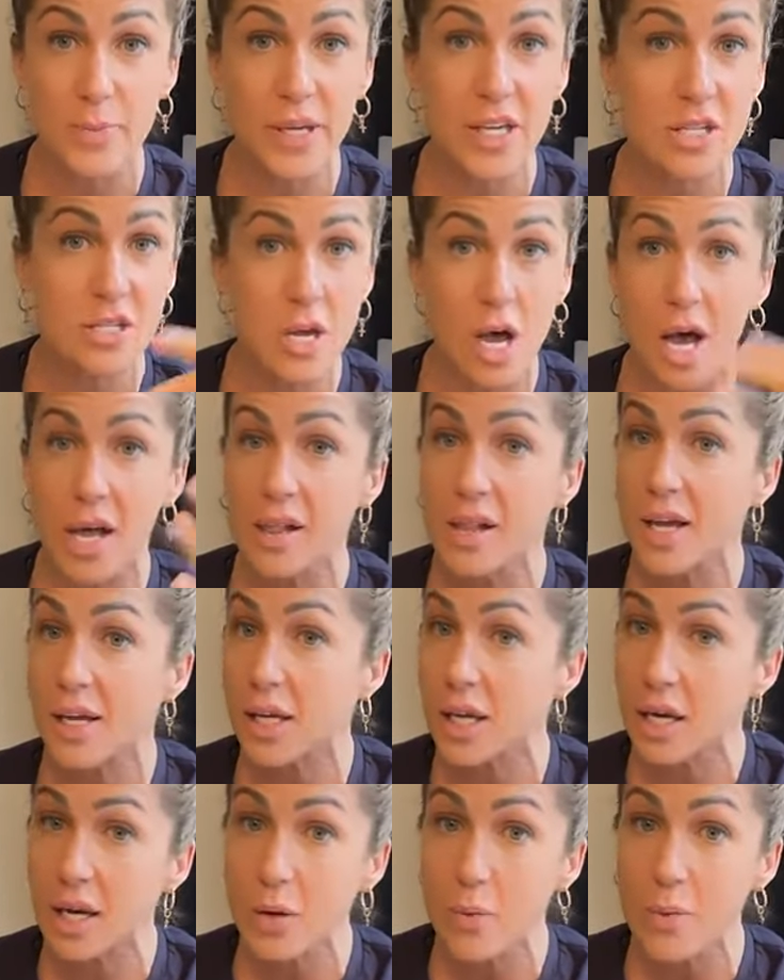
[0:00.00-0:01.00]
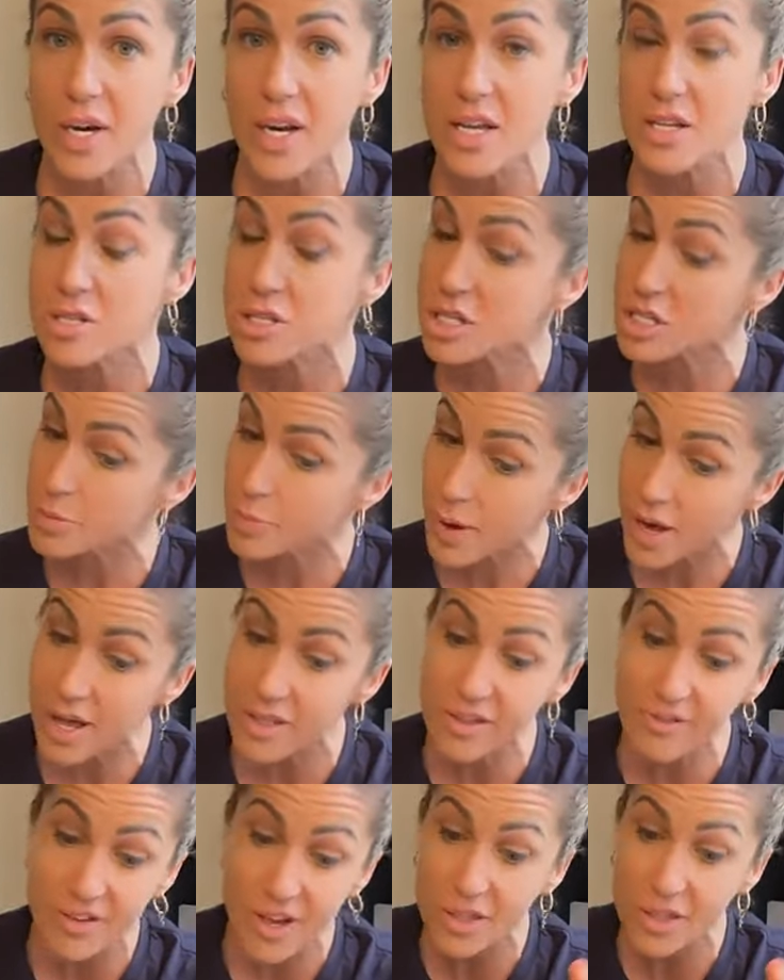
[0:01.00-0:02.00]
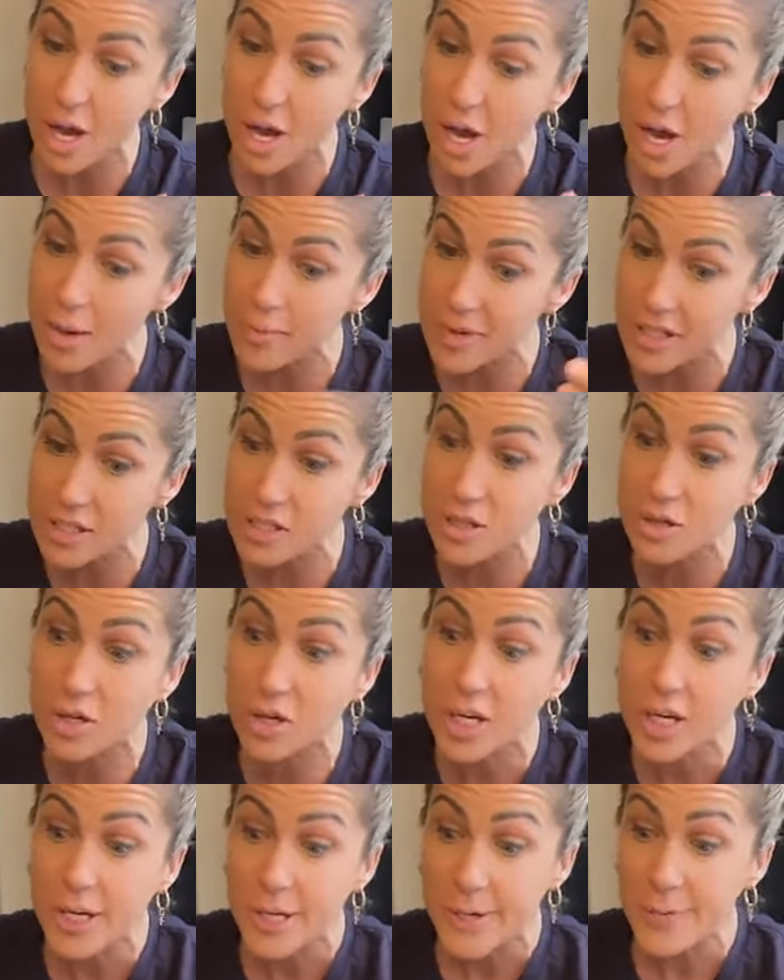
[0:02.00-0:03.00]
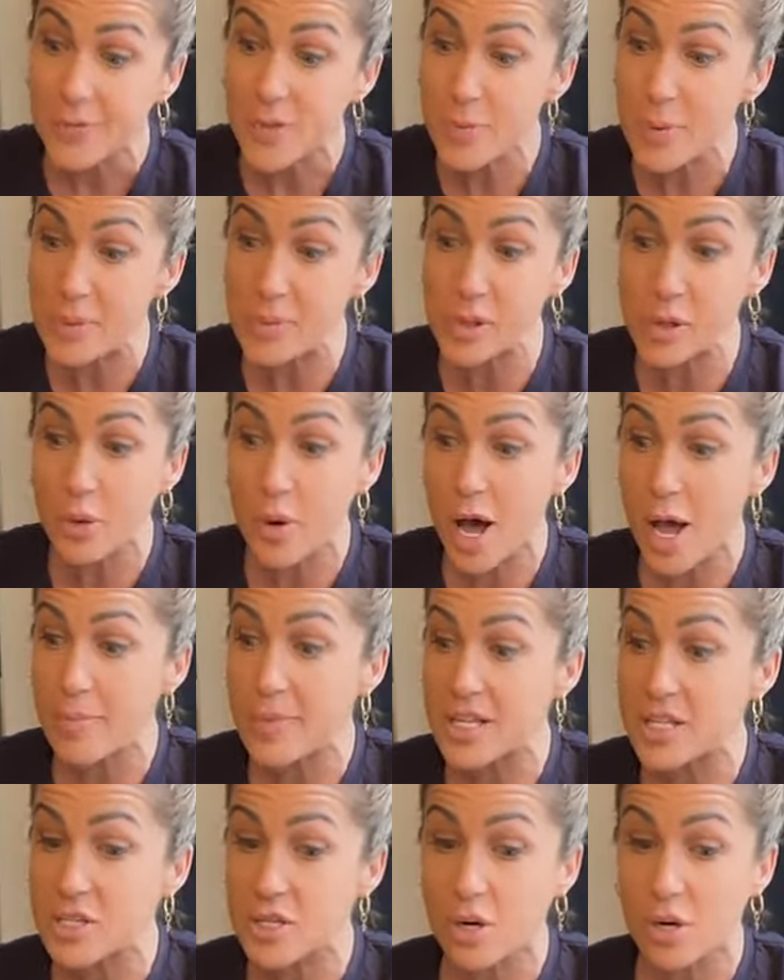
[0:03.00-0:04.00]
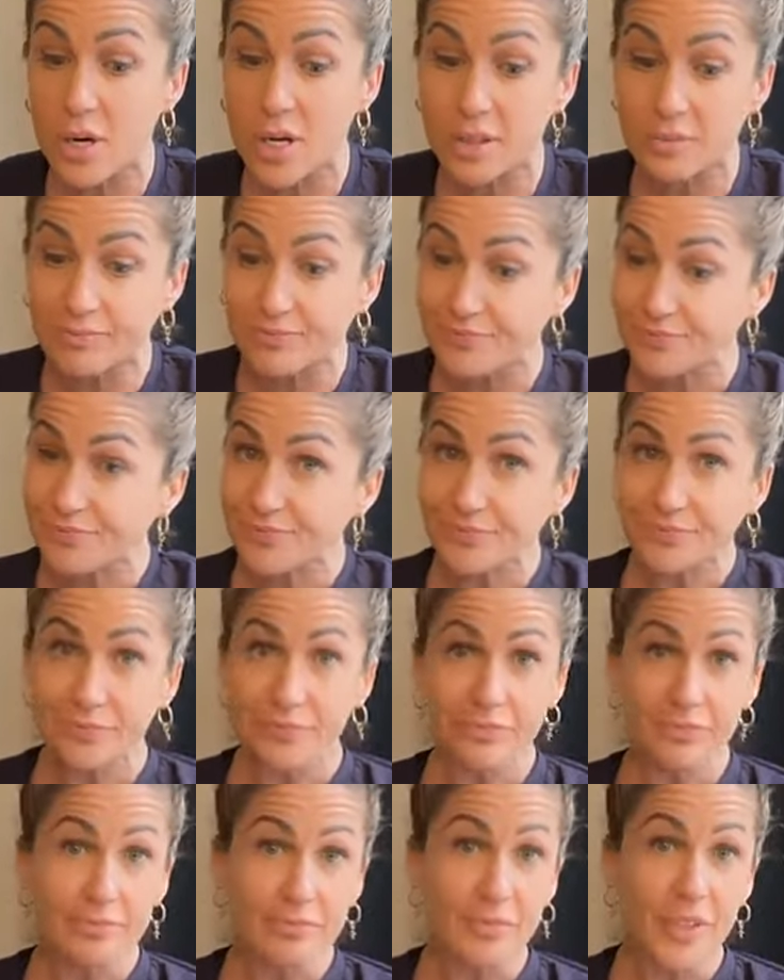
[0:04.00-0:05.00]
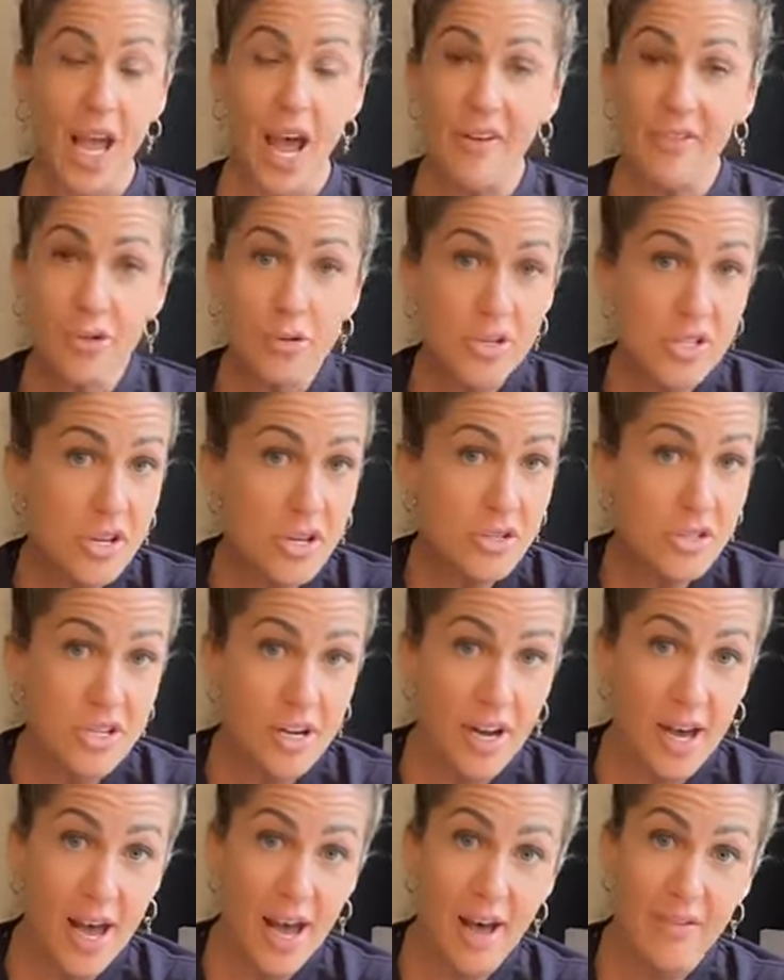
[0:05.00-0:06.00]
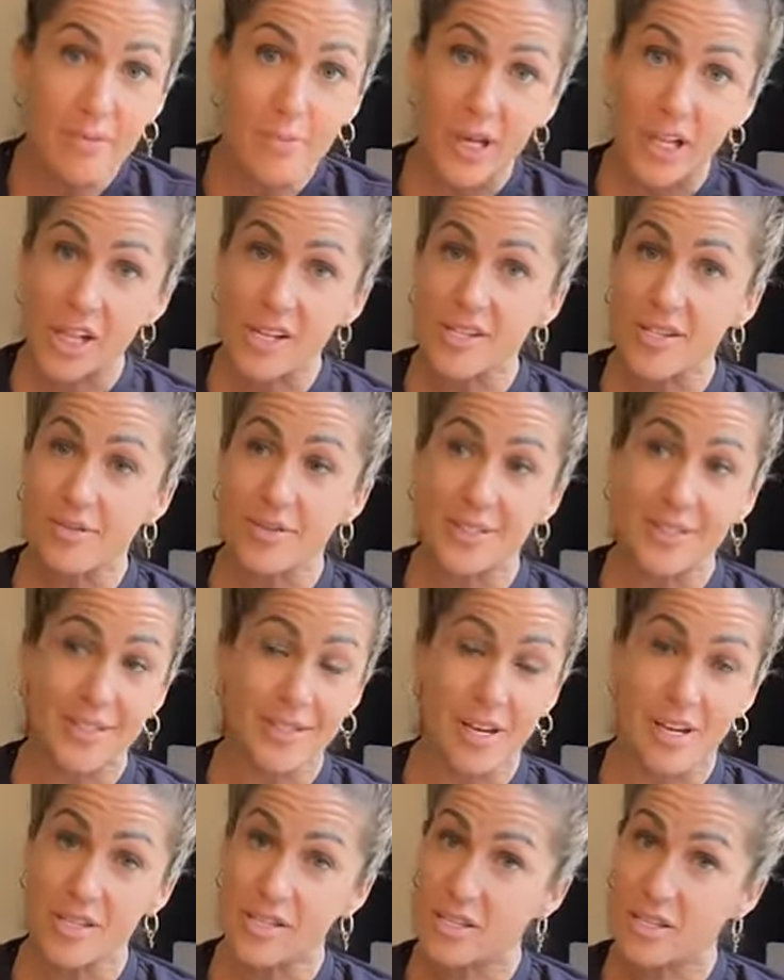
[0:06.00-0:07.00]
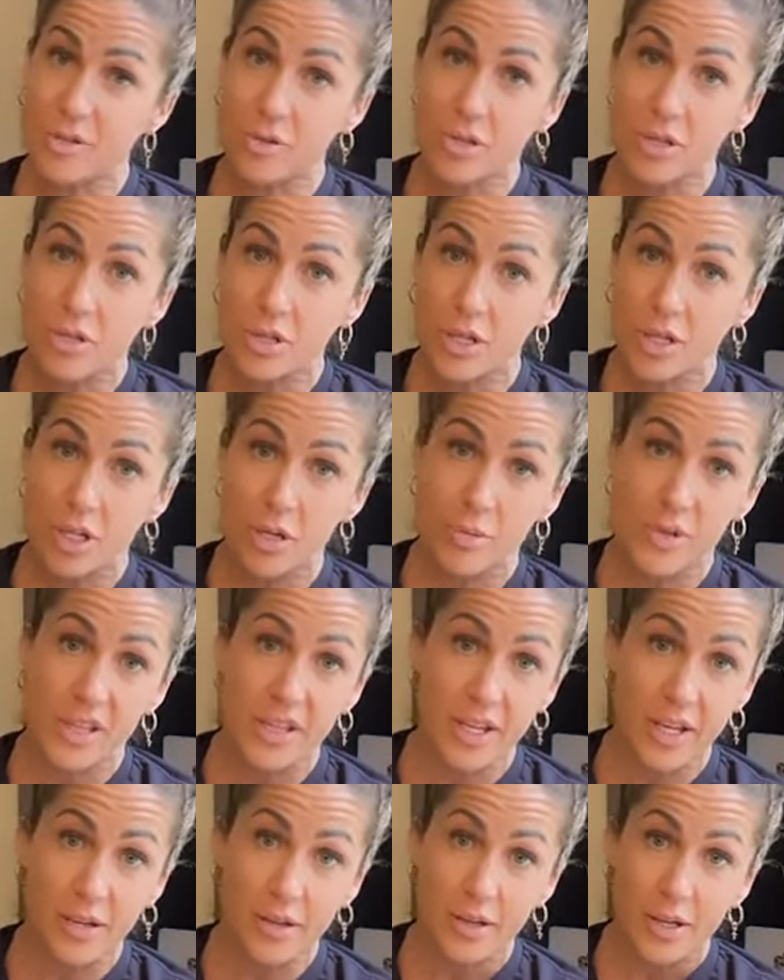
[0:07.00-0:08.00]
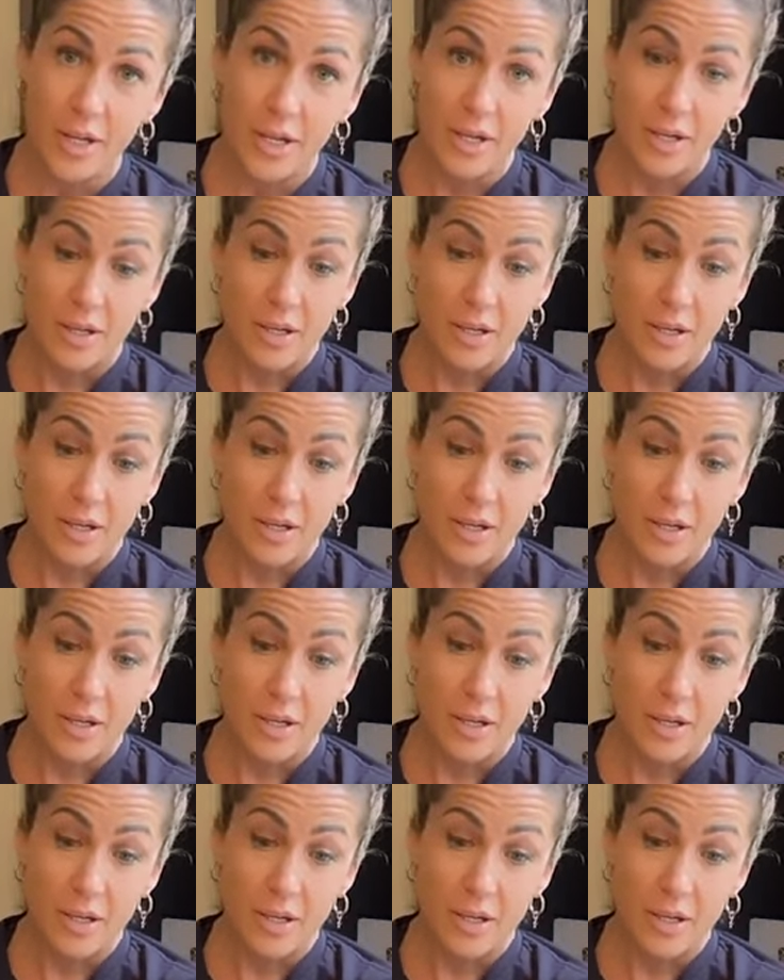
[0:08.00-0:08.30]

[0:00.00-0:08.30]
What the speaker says: Because I, like anyone else, despite the fact that I mentor the people who I mentor and have the results that I have, my clients, I still do the human thing.